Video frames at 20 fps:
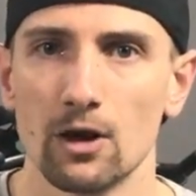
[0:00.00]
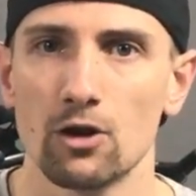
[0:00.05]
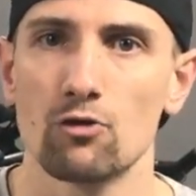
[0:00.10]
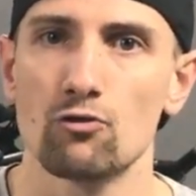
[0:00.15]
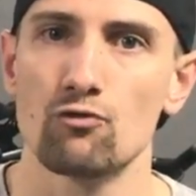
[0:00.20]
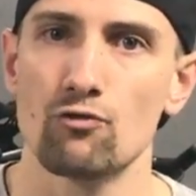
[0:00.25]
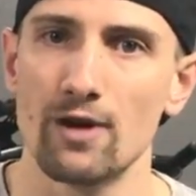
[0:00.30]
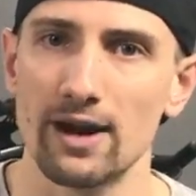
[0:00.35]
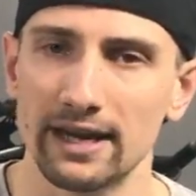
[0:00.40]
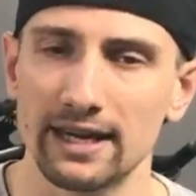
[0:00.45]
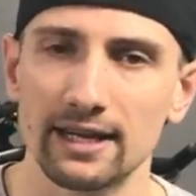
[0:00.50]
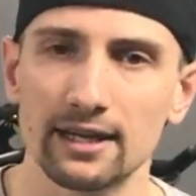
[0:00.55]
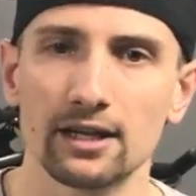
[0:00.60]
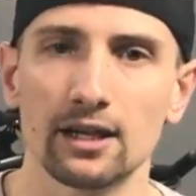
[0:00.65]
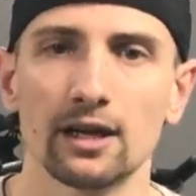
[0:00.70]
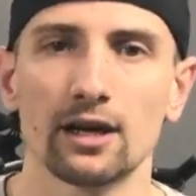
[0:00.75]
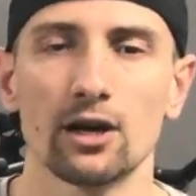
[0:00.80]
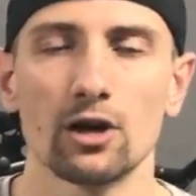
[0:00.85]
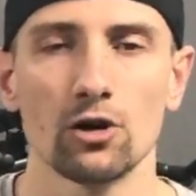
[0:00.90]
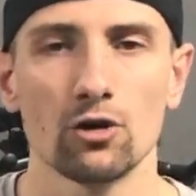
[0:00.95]

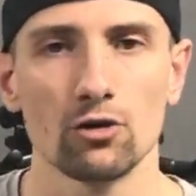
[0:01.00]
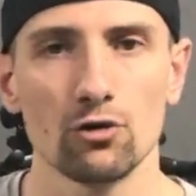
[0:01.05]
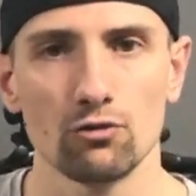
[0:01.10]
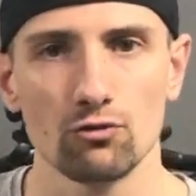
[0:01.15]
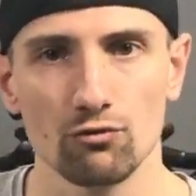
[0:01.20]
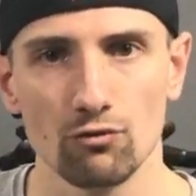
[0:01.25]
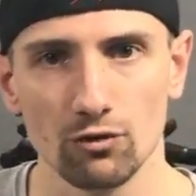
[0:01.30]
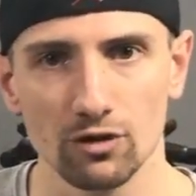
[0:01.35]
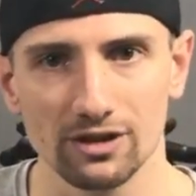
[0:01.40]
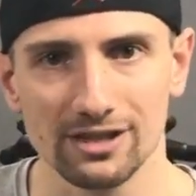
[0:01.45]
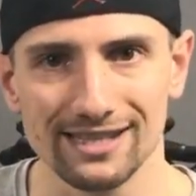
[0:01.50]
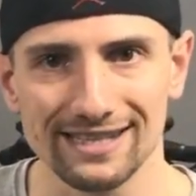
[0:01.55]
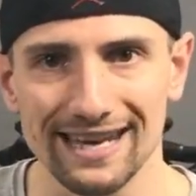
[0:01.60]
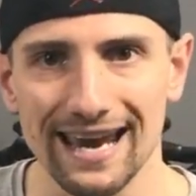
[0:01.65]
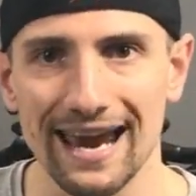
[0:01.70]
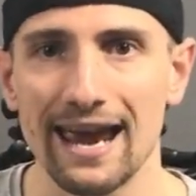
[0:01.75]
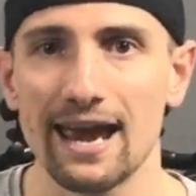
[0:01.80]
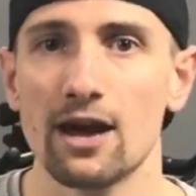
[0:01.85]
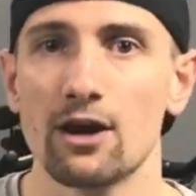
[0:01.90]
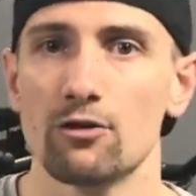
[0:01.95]
regular
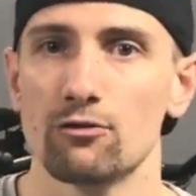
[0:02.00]
set